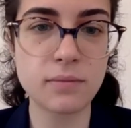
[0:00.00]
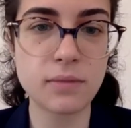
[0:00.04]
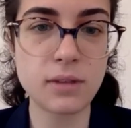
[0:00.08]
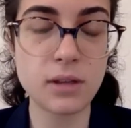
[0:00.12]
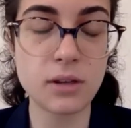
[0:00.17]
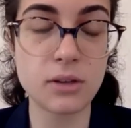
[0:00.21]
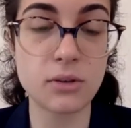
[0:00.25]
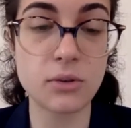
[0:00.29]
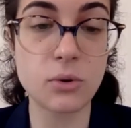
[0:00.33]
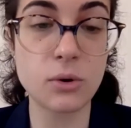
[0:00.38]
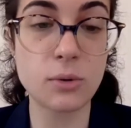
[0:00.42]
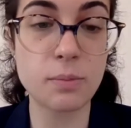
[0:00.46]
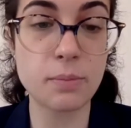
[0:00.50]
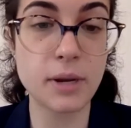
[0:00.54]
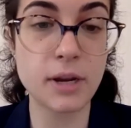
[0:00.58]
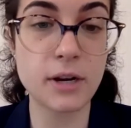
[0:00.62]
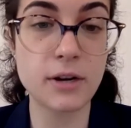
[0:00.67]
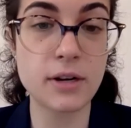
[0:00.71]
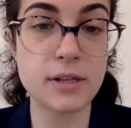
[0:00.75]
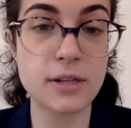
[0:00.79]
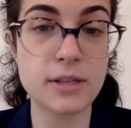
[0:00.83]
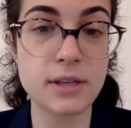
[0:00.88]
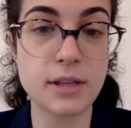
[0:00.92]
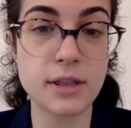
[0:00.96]
Your
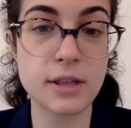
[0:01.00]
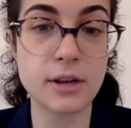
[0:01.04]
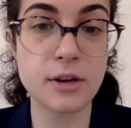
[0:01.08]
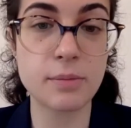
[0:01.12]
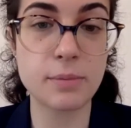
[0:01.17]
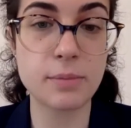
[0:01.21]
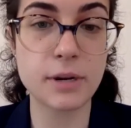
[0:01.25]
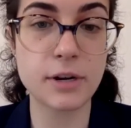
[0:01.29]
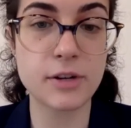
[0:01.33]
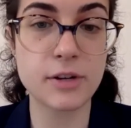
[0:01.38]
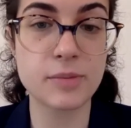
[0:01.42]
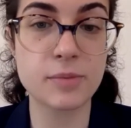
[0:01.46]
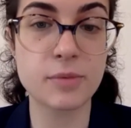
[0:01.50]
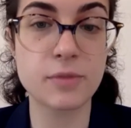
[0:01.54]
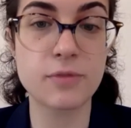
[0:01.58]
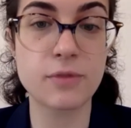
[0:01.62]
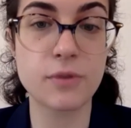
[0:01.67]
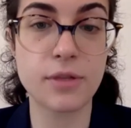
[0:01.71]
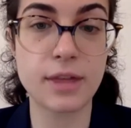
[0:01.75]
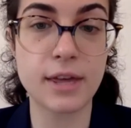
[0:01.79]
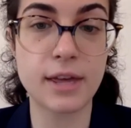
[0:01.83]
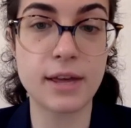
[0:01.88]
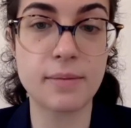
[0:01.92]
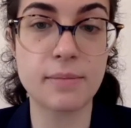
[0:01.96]
parents and their parents
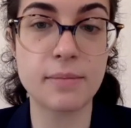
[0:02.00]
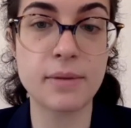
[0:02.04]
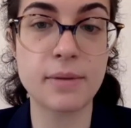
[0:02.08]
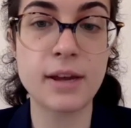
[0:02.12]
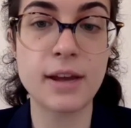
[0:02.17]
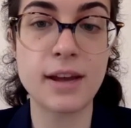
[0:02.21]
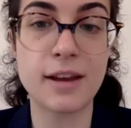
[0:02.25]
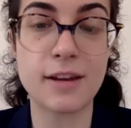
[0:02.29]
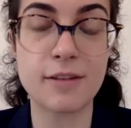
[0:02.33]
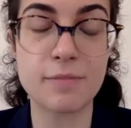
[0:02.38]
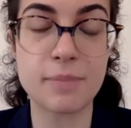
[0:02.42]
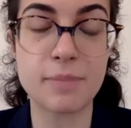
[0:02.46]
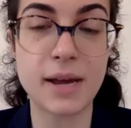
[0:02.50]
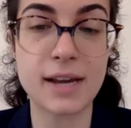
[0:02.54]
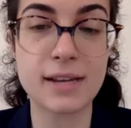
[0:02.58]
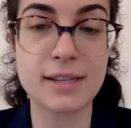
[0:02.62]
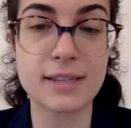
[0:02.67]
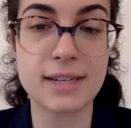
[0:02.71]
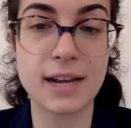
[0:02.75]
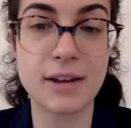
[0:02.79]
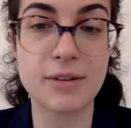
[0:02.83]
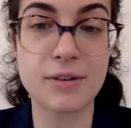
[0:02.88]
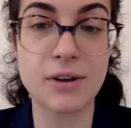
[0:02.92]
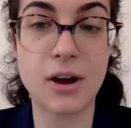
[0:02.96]
before them have
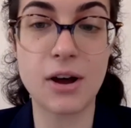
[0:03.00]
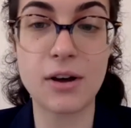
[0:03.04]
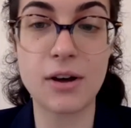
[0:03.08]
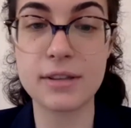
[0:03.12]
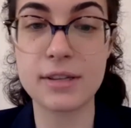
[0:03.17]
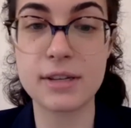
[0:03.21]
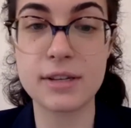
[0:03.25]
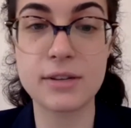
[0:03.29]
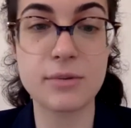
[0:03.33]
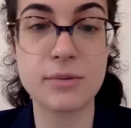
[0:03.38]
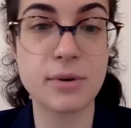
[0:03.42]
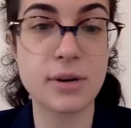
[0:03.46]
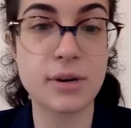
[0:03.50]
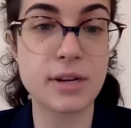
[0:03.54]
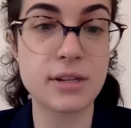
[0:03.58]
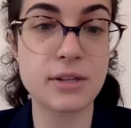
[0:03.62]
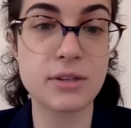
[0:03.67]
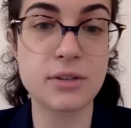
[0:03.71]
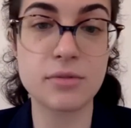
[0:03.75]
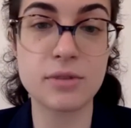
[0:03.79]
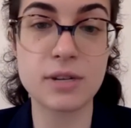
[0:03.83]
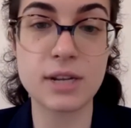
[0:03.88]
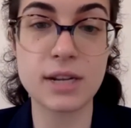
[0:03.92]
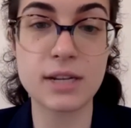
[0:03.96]
passed down all the
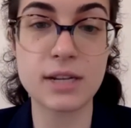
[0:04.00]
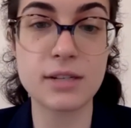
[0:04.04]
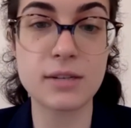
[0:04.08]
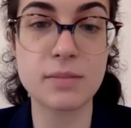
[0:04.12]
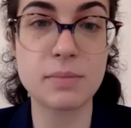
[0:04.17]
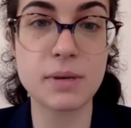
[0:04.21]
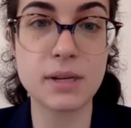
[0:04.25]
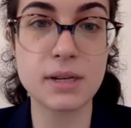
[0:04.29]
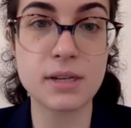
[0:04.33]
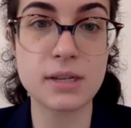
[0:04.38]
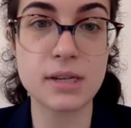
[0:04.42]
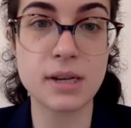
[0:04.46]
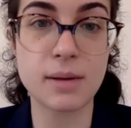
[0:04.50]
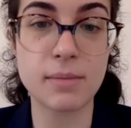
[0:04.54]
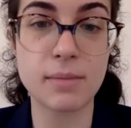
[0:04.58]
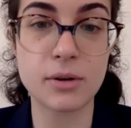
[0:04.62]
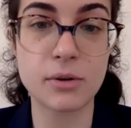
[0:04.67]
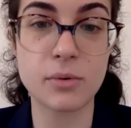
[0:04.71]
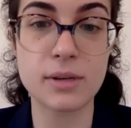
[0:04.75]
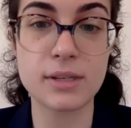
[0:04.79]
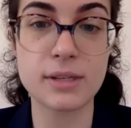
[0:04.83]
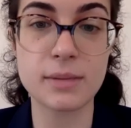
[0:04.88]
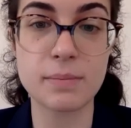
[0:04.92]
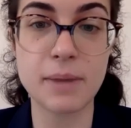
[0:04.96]
ingredients you need to be someone
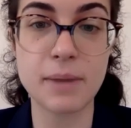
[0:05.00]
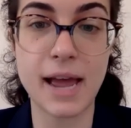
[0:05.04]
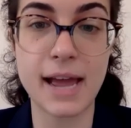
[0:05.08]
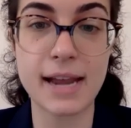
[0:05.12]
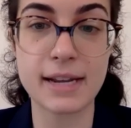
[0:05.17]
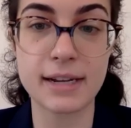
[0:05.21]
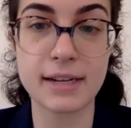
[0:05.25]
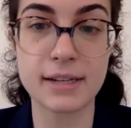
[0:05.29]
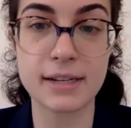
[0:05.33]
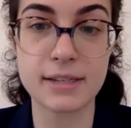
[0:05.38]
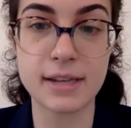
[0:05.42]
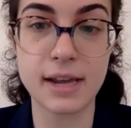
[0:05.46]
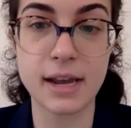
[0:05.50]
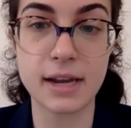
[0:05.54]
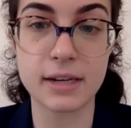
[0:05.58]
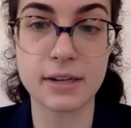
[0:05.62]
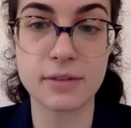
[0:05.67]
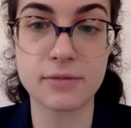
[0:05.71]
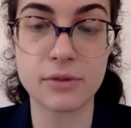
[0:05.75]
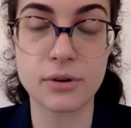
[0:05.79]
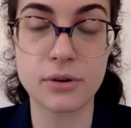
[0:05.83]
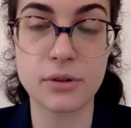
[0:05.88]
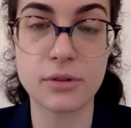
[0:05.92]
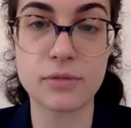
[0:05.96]
who has a panic attack
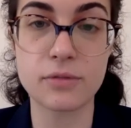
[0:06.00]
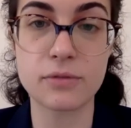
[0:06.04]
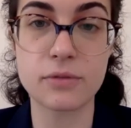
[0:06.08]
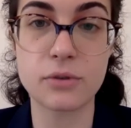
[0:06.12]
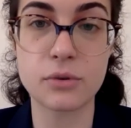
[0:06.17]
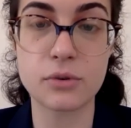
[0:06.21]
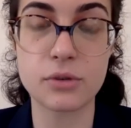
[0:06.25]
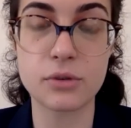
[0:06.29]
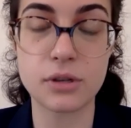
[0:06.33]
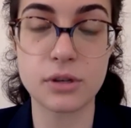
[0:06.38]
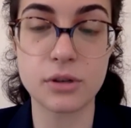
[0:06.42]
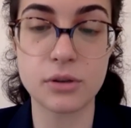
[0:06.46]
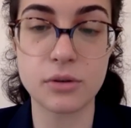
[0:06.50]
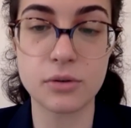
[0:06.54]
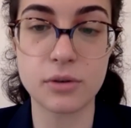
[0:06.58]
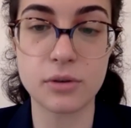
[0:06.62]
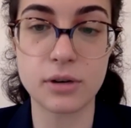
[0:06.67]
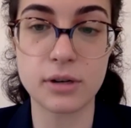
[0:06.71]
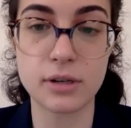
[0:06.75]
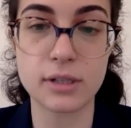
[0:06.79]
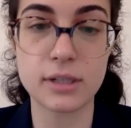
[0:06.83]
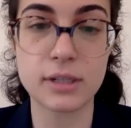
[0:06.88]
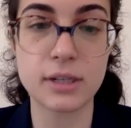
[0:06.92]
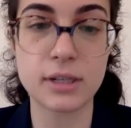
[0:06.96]
in front of the frozen
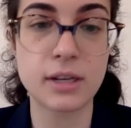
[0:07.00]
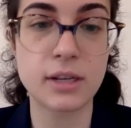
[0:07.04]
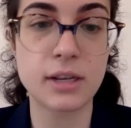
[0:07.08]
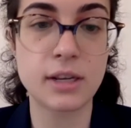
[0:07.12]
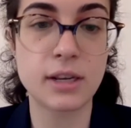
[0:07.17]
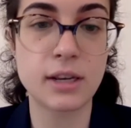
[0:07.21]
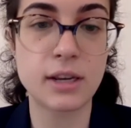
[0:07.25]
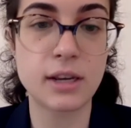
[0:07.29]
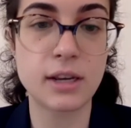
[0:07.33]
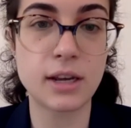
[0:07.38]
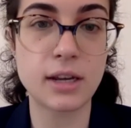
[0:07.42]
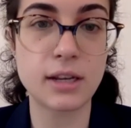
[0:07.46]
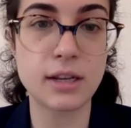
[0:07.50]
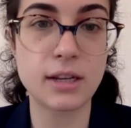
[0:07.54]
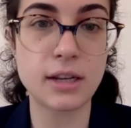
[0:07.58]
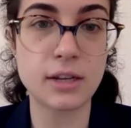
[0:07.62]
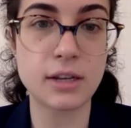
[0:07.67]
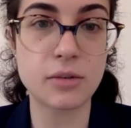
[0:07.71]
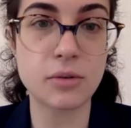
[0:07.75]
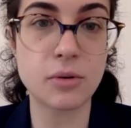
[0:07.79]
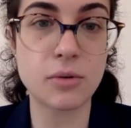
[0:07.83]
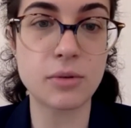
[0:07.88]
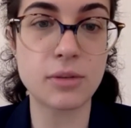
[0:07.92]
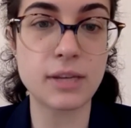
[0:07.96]
yogurt. And yet
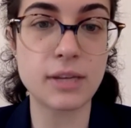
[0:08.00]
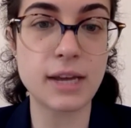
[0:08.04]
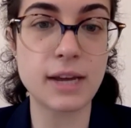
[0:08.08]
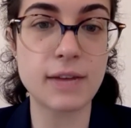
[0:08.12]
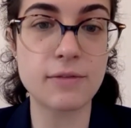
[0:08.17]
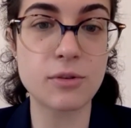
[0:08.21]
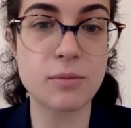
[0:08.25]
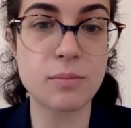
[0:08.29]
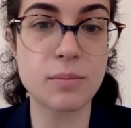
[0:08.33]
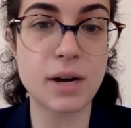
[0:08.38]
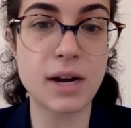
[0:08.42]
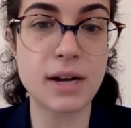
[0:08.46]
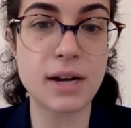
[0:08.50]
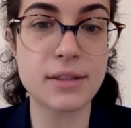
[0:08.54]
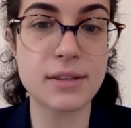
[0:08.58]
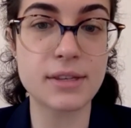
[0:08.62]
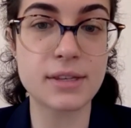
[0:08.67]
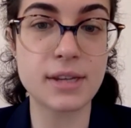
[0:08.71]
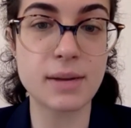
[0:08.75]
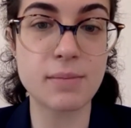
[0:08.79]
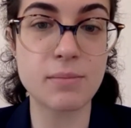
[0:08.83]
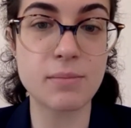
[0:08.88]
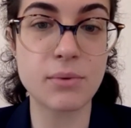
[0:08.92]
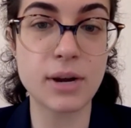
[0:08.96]
you only ever buy the
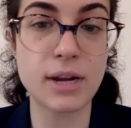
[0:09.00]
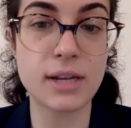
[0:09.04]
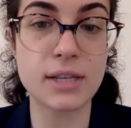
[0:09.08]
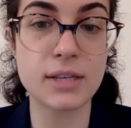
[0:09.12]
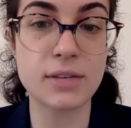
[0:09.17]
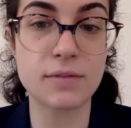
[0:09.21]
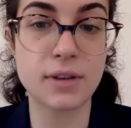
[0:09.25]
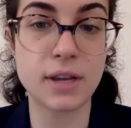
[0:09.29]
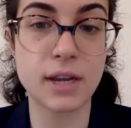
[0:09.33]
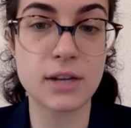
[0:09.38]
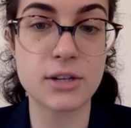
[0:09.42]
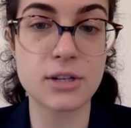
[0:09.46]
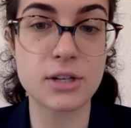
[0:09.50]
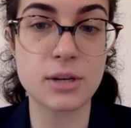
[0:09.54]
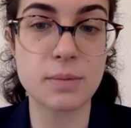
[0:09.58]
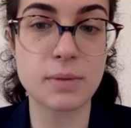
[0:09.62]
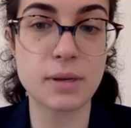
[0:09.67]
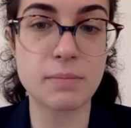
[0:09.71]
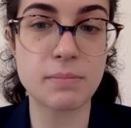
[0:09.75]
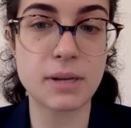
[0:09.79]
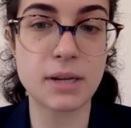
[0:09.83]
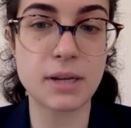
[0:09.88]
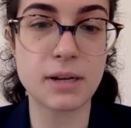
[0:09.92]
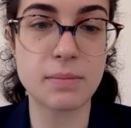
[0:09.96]
same brands of ketchup
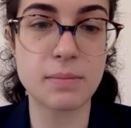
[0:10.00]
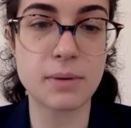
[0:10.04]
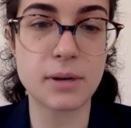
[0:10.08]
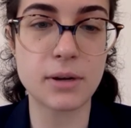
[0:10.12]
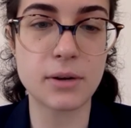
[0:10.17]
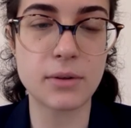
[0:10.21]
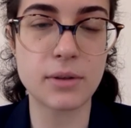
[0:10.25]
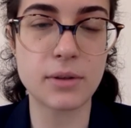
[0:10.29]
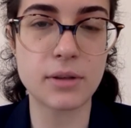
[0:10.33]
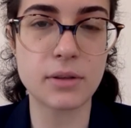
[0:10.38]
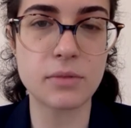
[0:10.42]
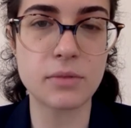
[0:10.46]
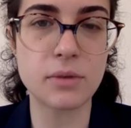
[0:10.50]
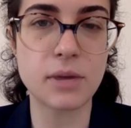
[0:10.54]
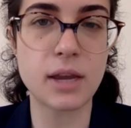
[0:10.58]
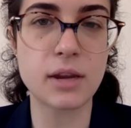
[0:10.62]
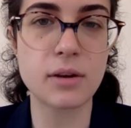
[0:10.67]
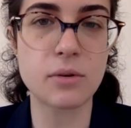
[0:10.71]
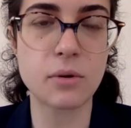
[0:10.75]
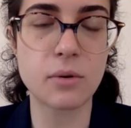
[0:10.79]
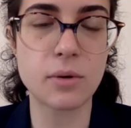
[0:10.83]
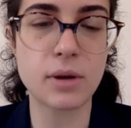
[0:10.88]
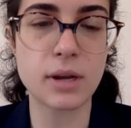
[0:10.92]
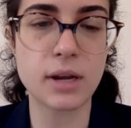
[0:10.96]
and peanut butter that you
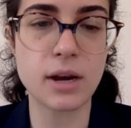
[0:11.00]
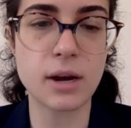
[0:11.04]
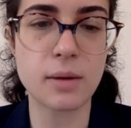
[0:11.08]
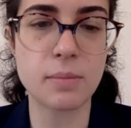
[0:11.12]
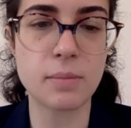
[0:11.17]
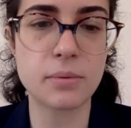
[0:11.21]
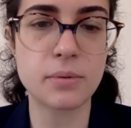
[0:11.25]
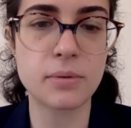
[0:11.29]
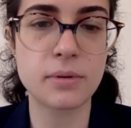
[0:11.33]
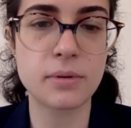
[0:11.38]
ate growing up.